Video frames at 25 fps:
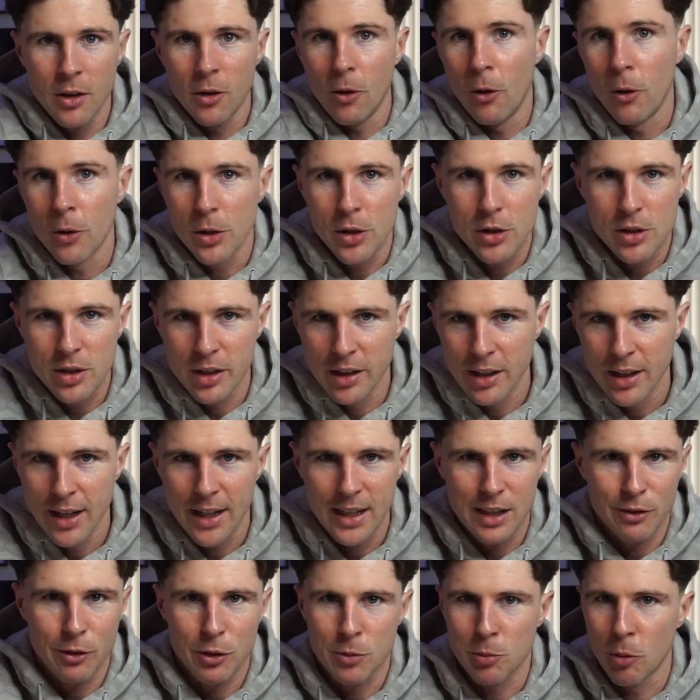Honestly, I
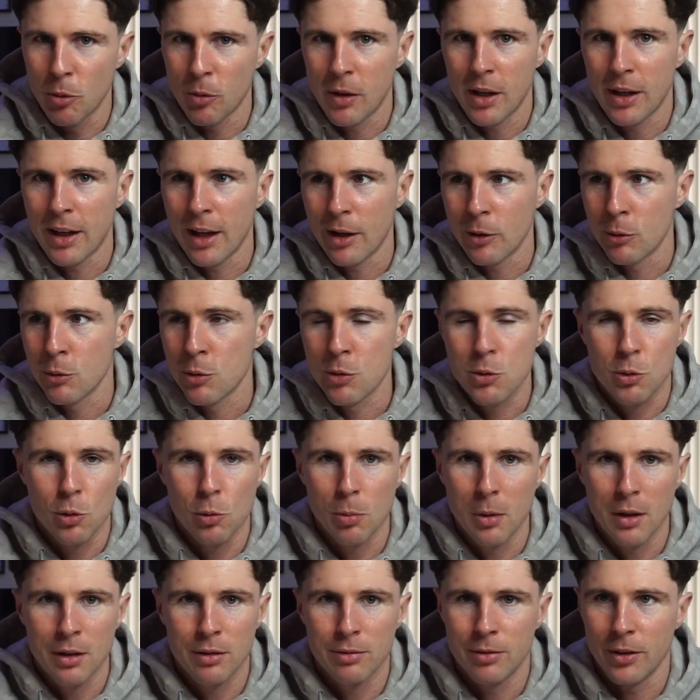never spoke to a girl
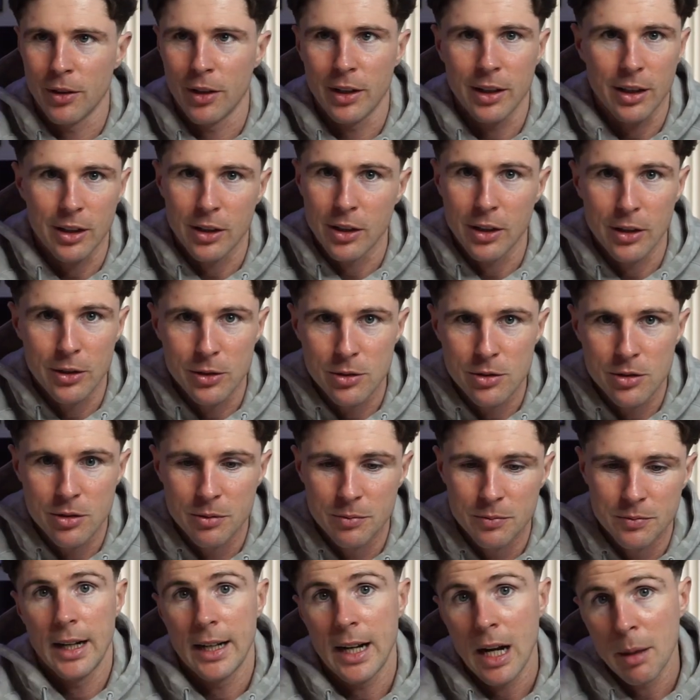sober for like
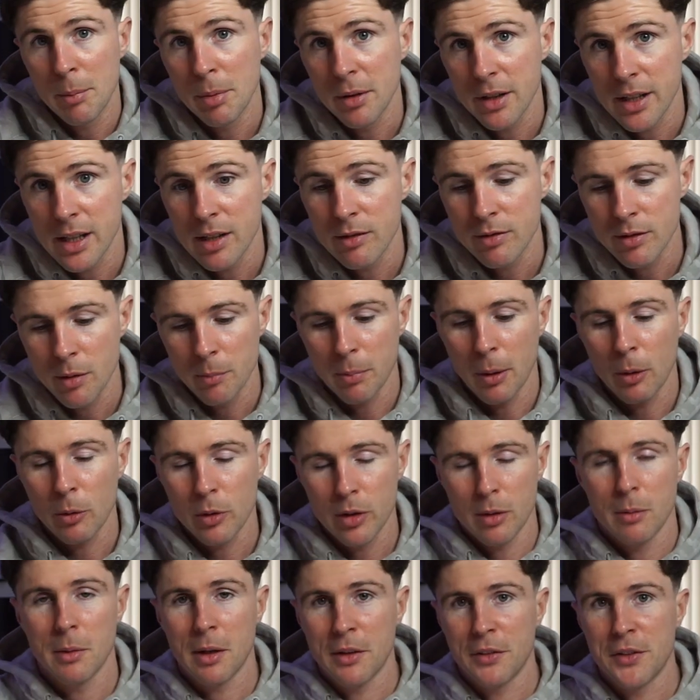years, and I believed
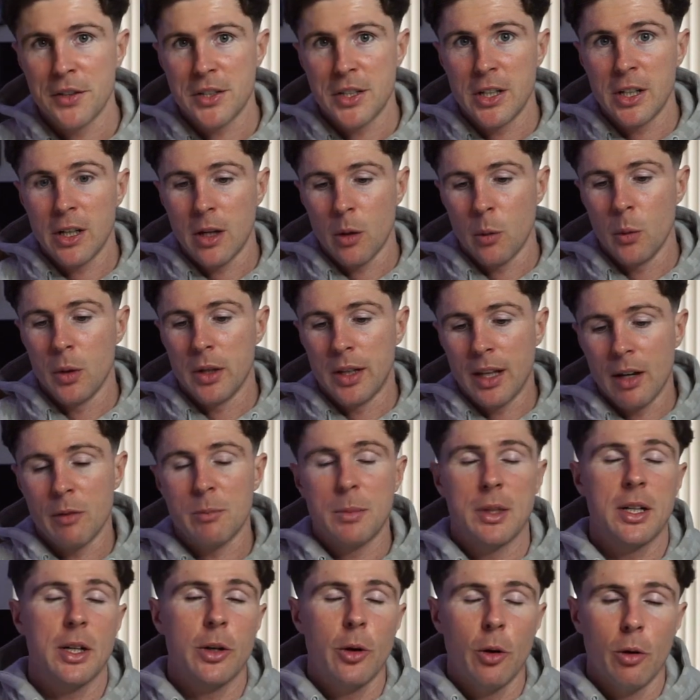building up my physique would give
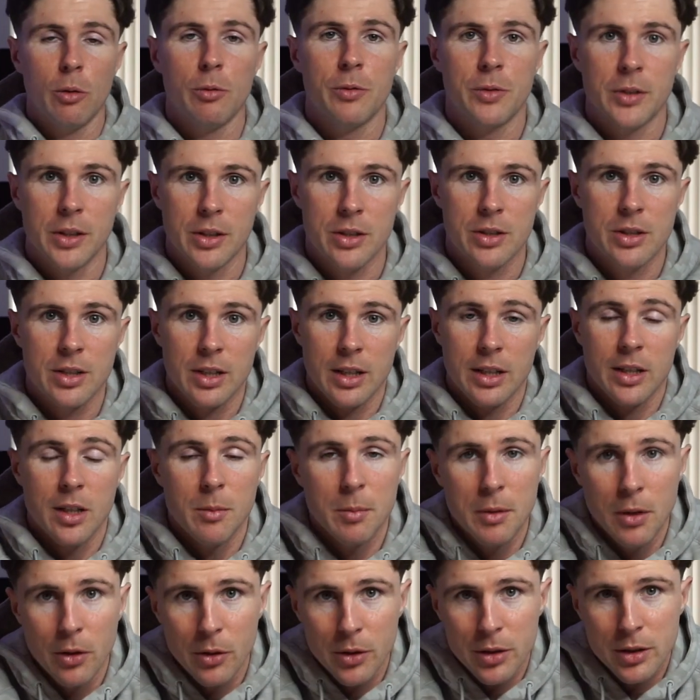me the confidence, and to
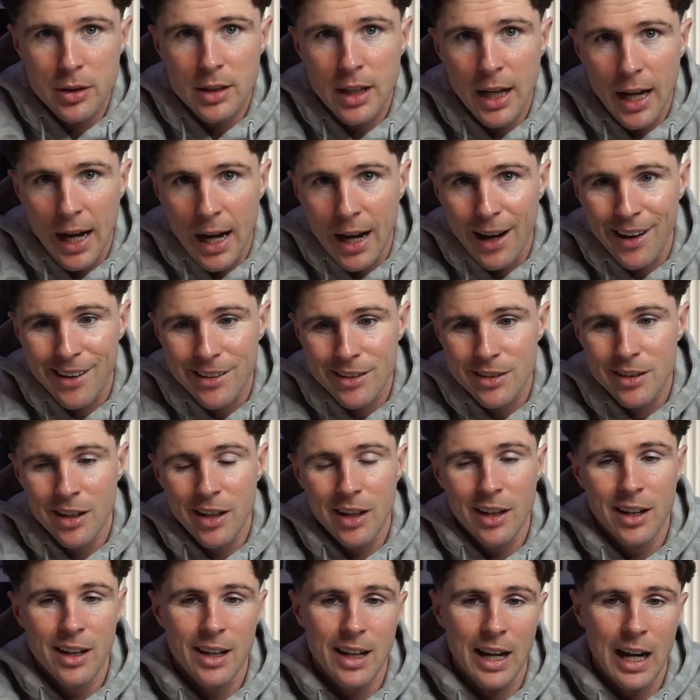be honest, it has.
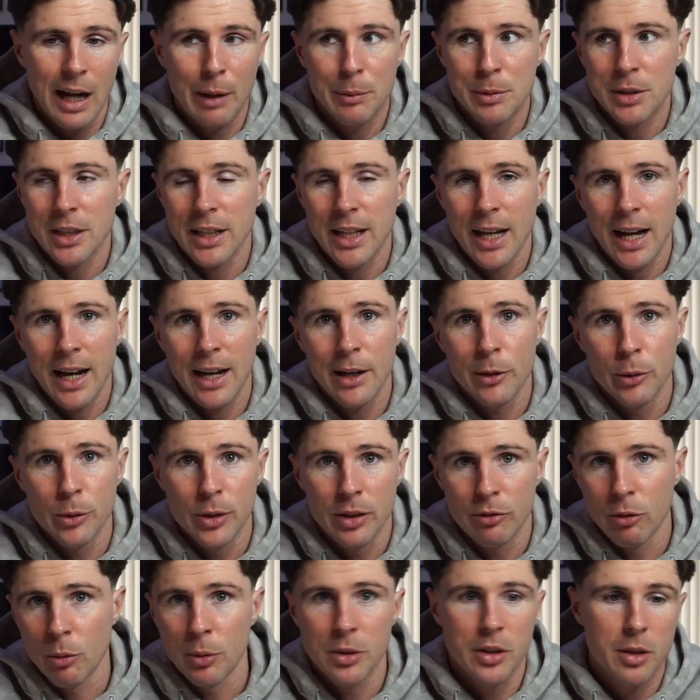I was a guy who
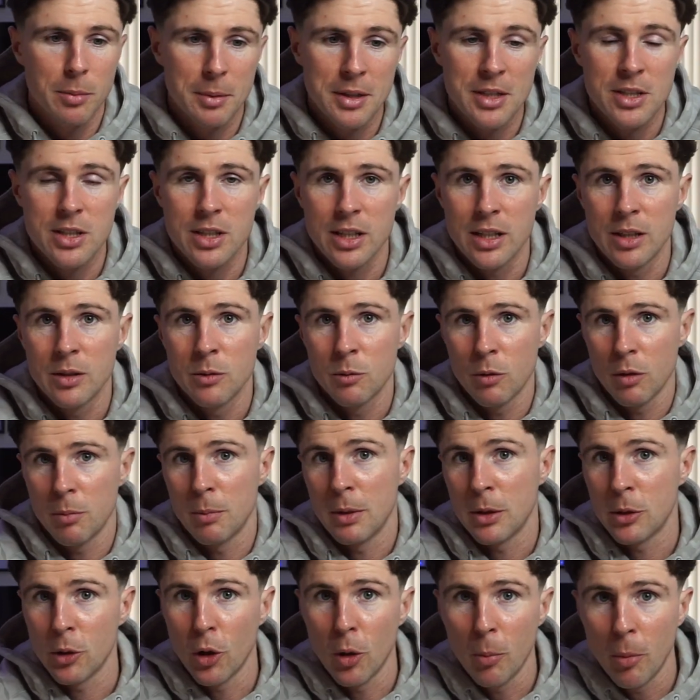never wanted to be seen with
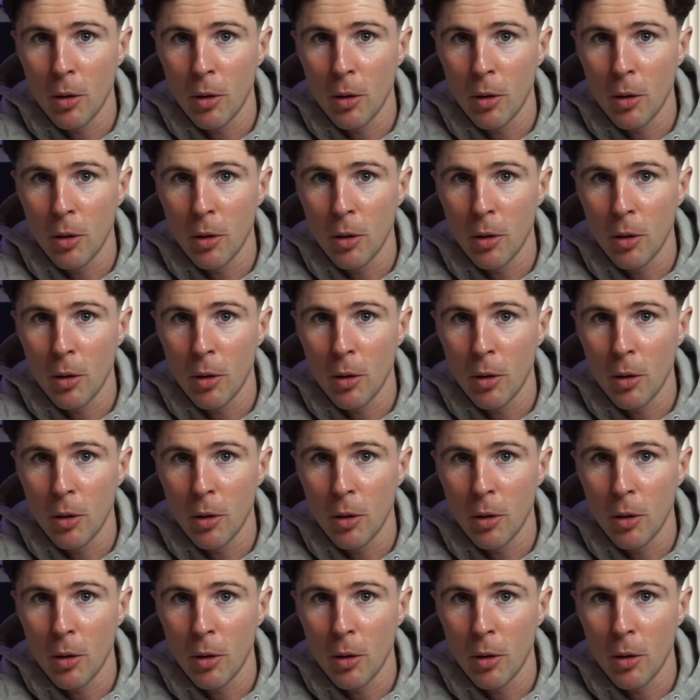my top